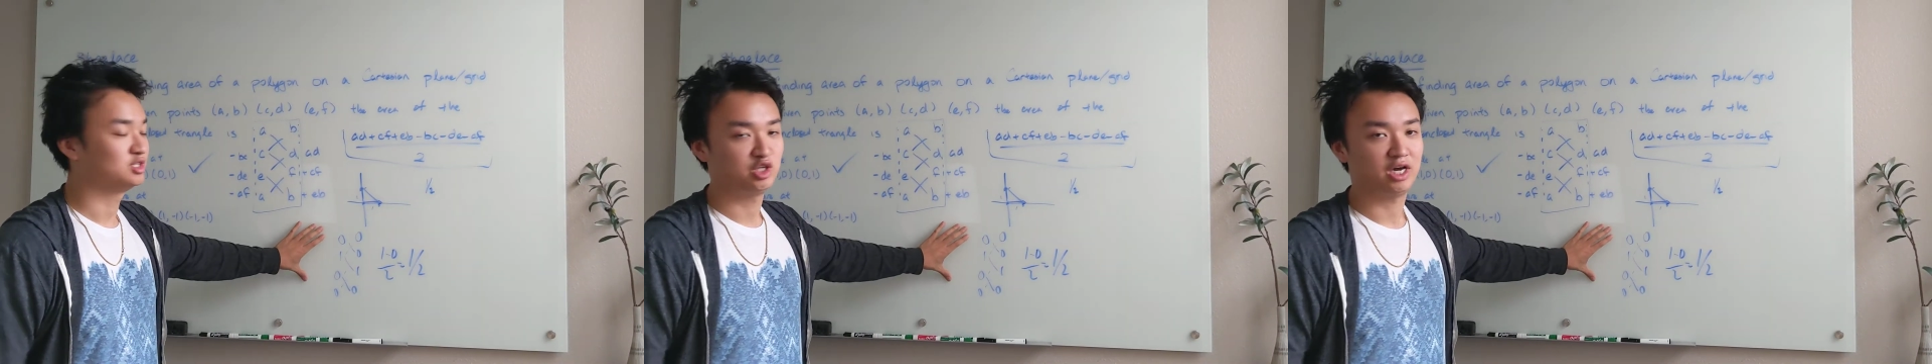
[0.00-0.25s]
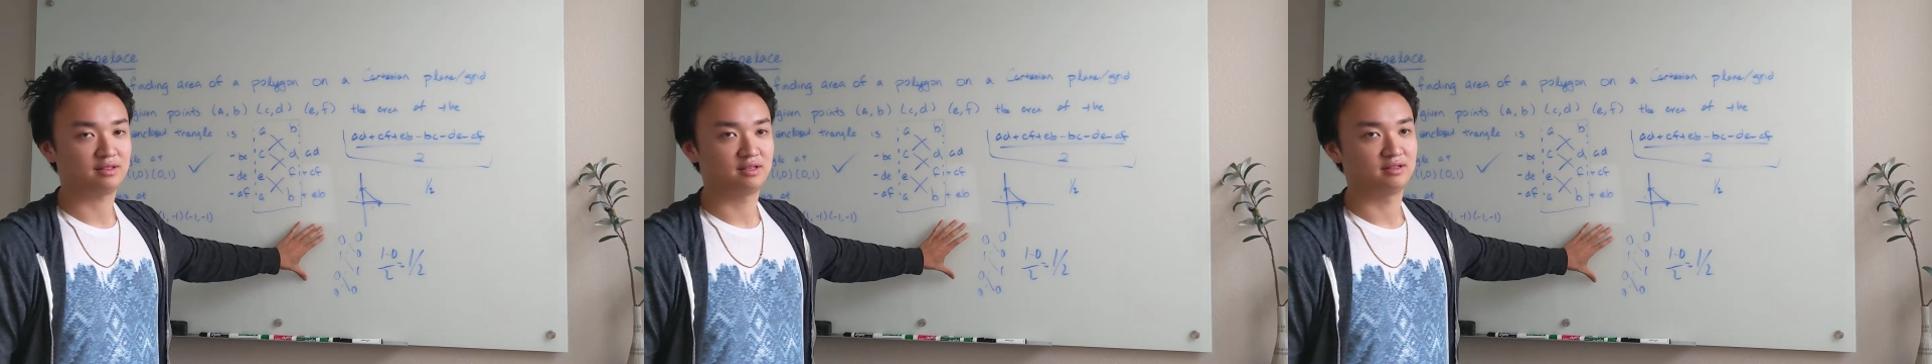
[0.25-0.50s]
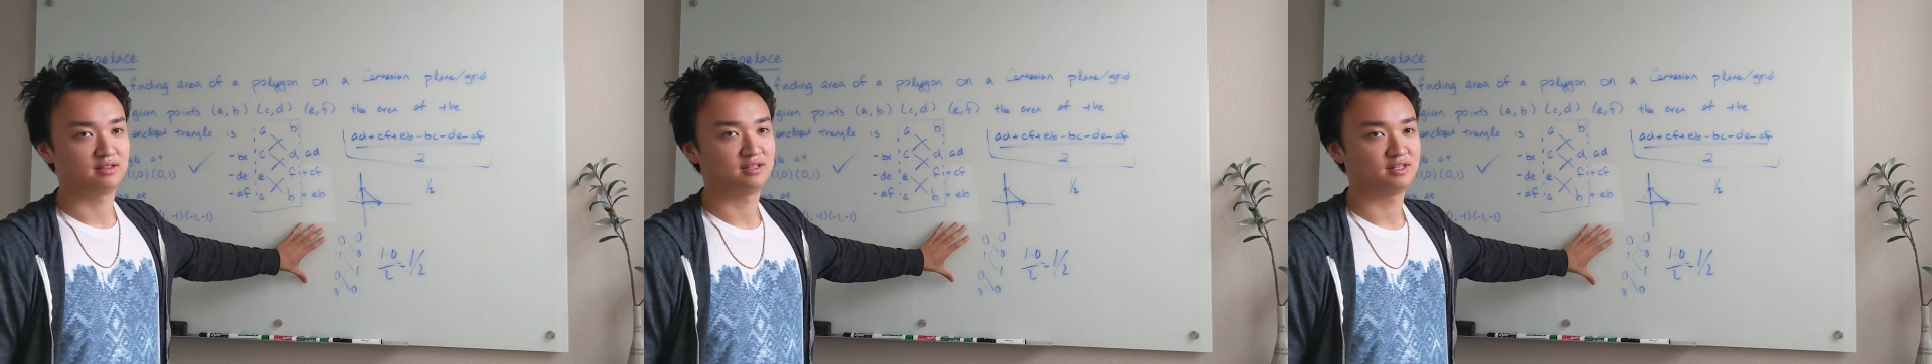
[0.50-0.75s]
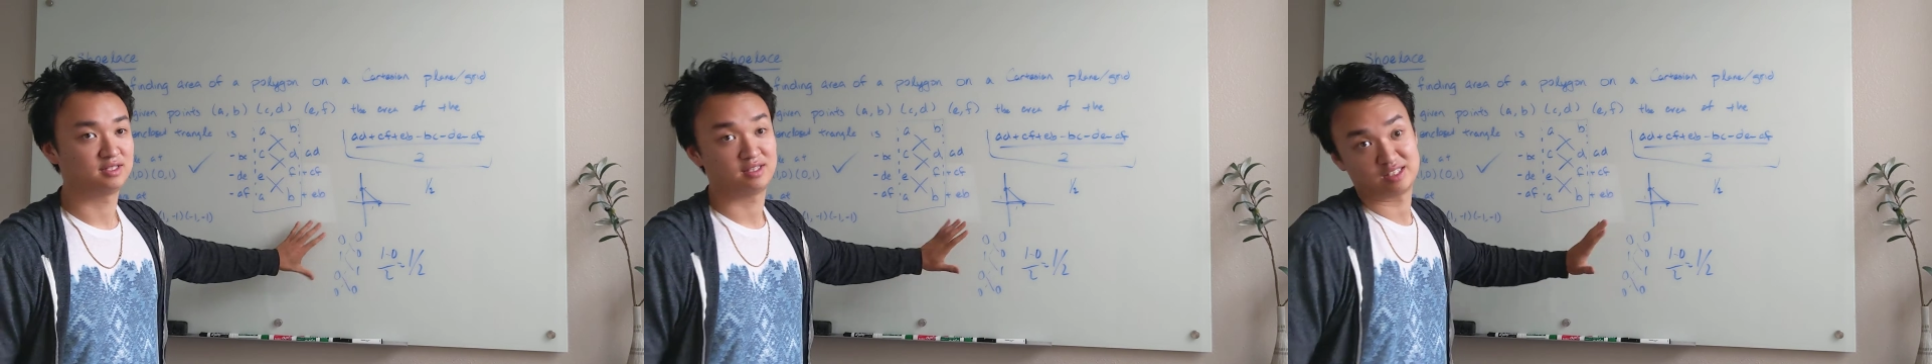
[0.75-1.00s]
check that,
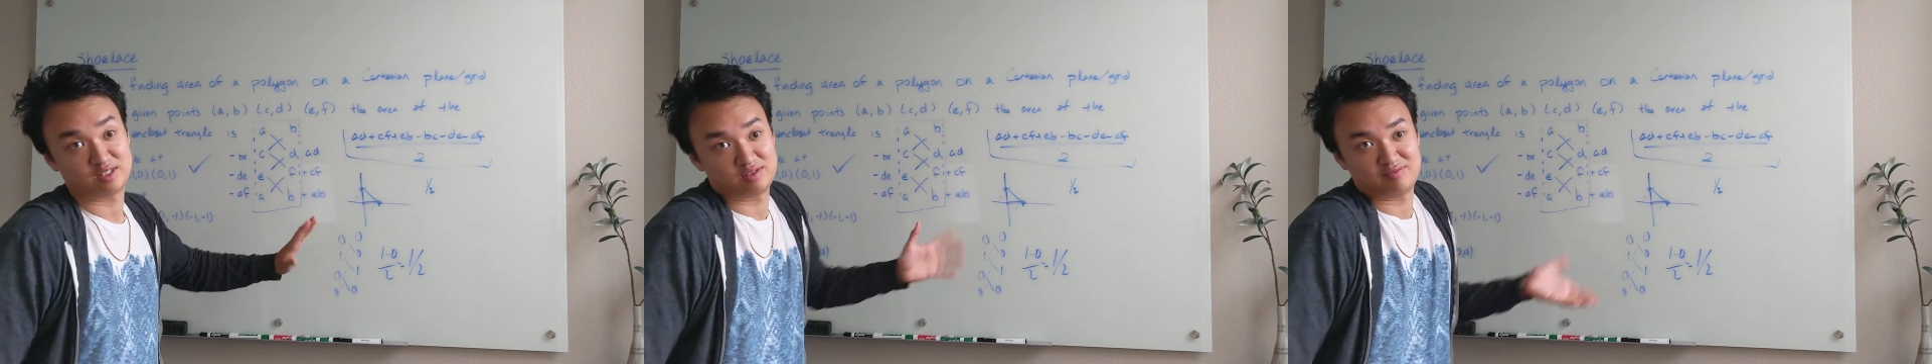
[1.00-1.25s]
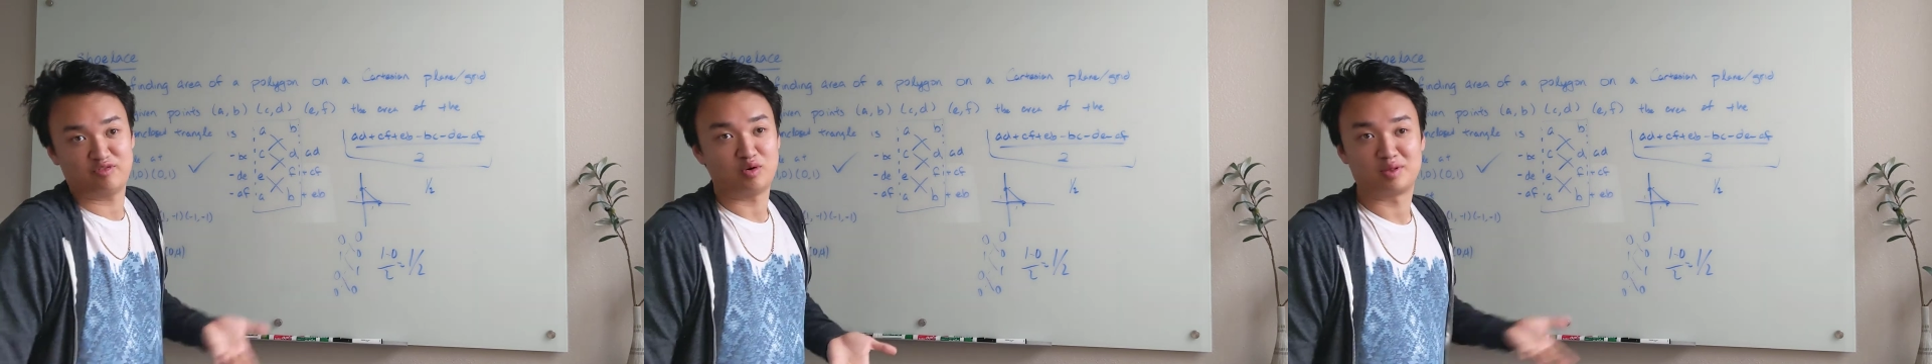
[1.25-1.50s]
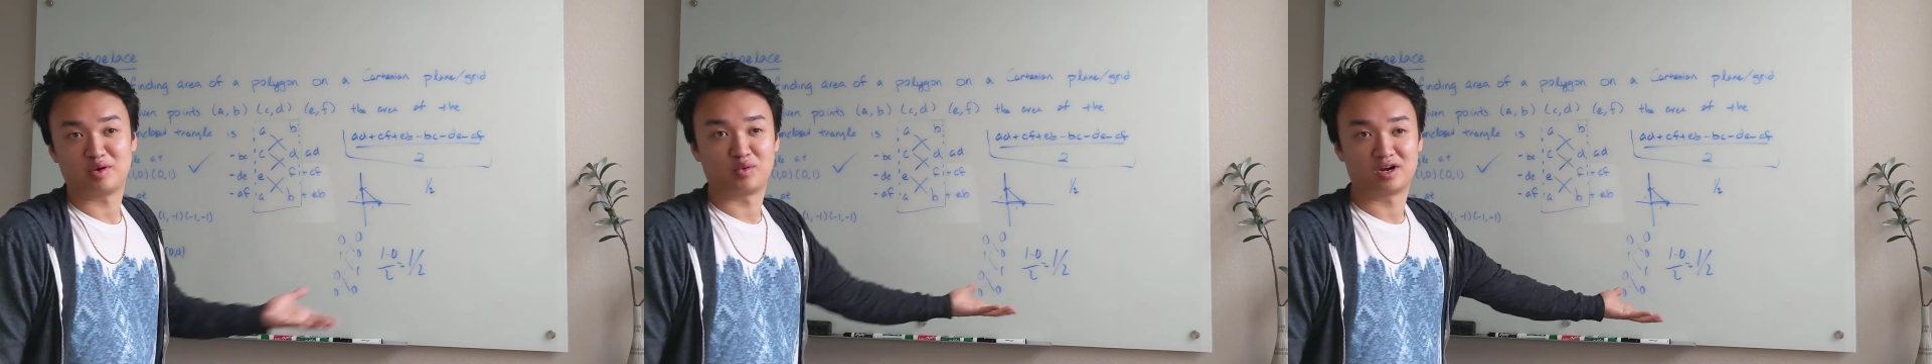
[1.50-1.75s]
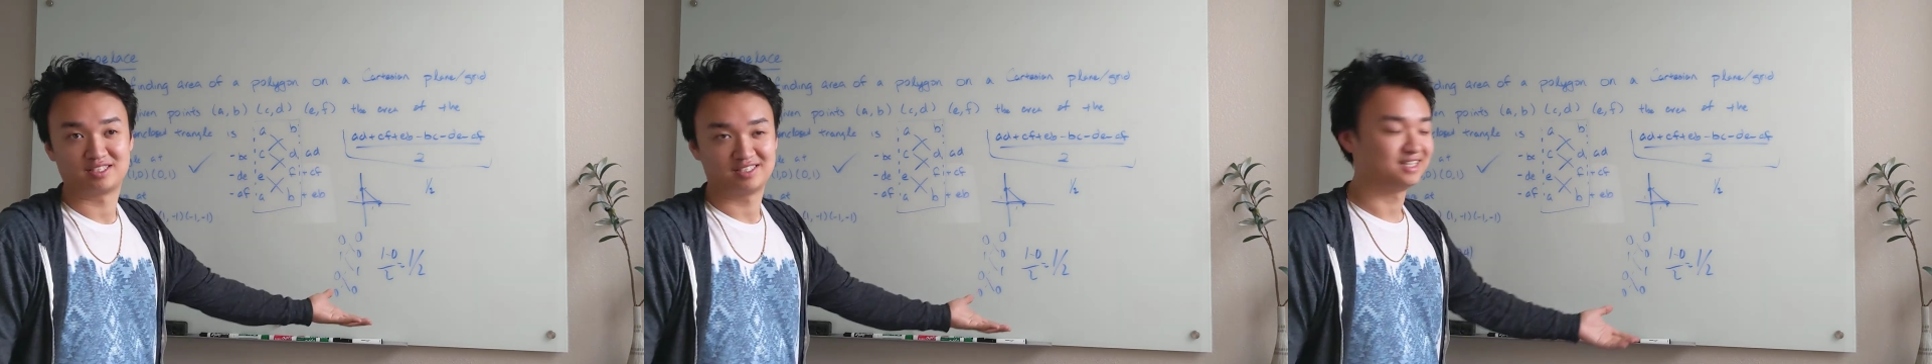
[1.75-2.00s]
that, that this formula works